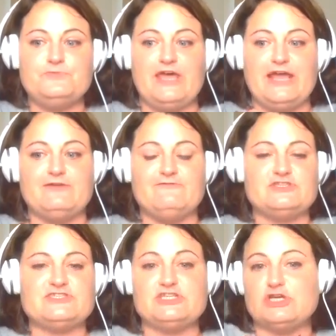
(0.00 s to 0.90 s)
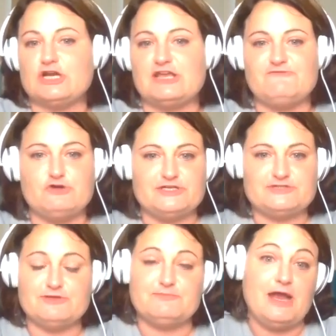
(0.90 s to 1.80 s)
like security
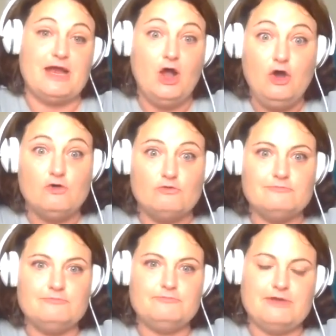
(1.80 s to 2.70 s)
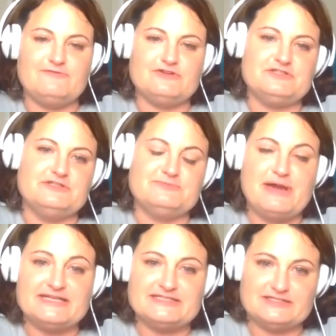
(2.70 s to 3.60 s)
focused with my home ever since
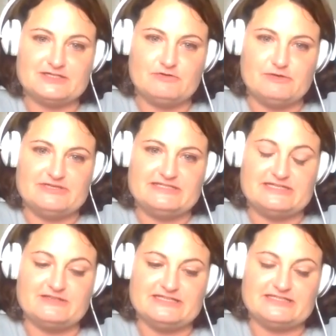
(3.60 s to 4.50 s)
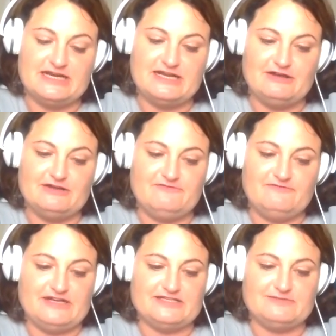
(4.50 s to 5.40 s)
my sister went missing. So that's kind of how it
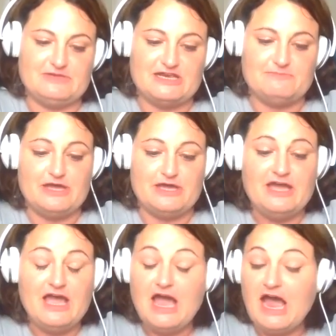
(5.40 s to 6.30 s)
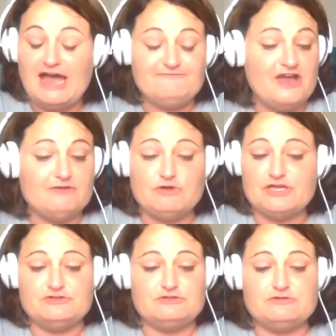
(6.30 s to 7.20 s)
affected me. But I find what
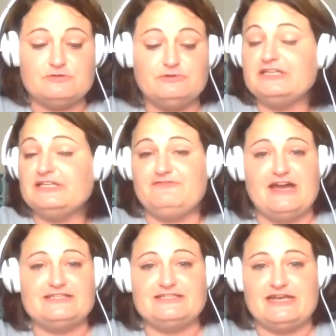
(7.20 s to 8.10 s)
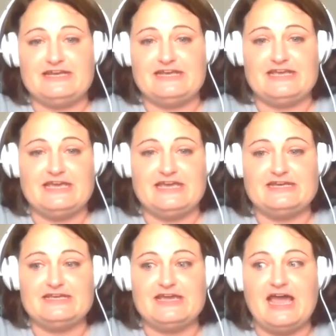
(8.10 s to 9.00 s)
you do completely fascinating. And